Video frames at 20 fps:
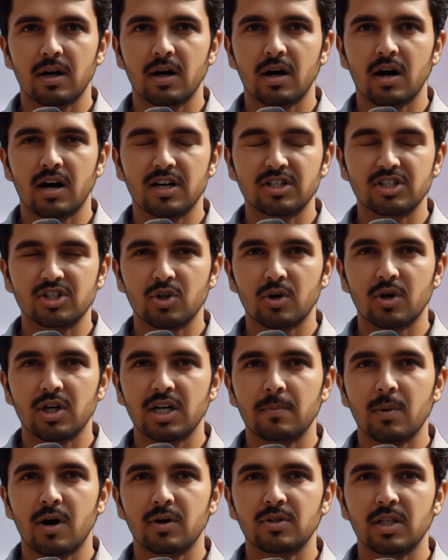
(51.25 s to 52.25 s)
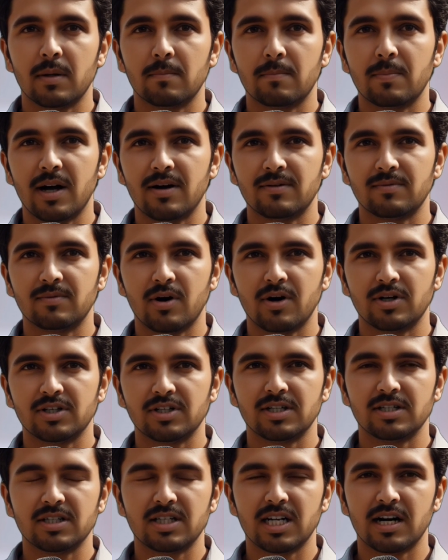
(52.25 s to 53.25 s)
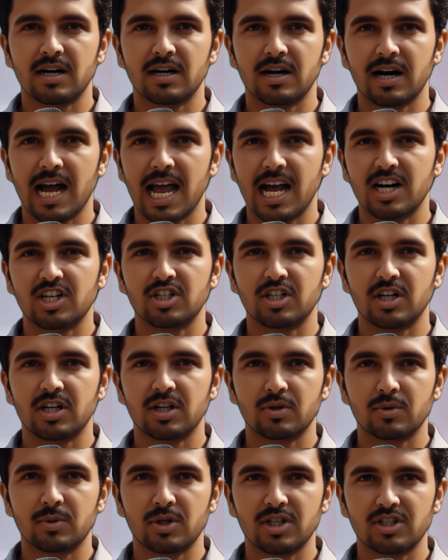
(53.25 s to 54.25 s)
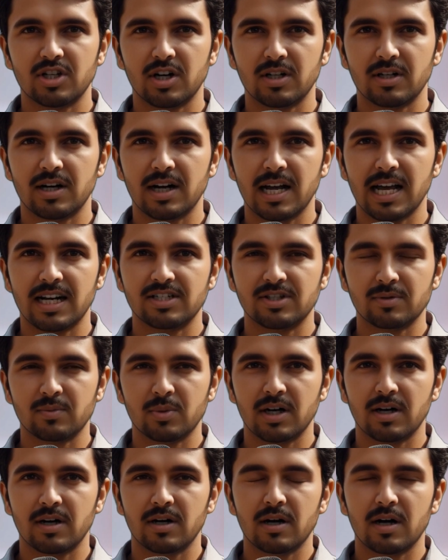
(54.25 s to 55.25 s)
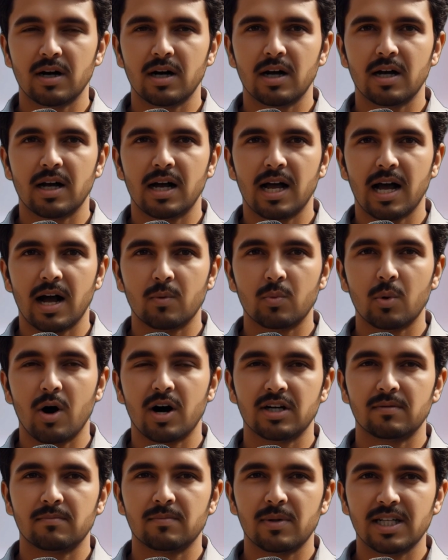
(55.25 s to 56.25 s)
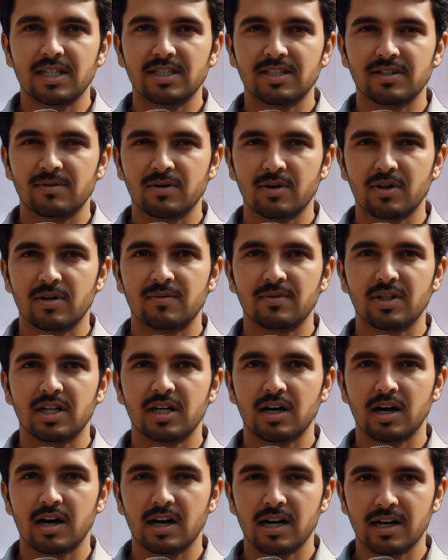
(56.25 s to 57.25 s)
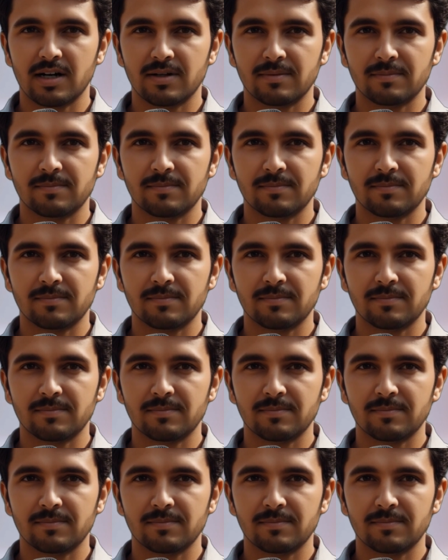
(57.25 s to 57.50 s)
A story about the big forces that crashed into each other last week and what it means for the week ahead.